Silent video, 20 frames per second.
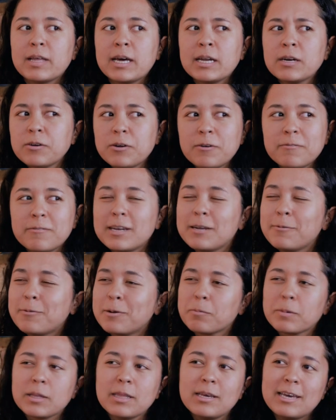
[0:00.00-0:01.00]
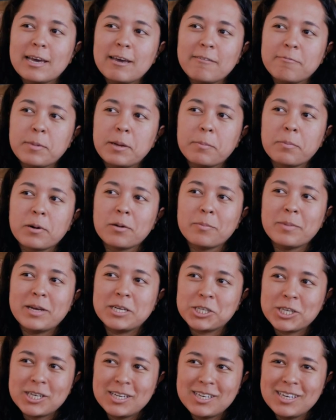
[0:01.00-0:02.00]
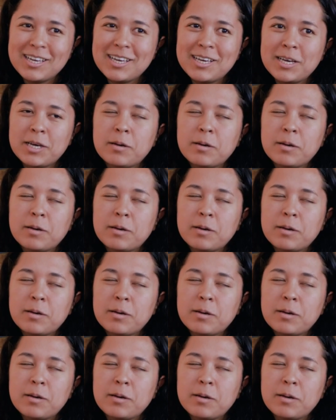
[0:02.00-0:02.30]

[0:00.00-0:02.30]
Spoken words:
I don't know if anyone really gave me permission,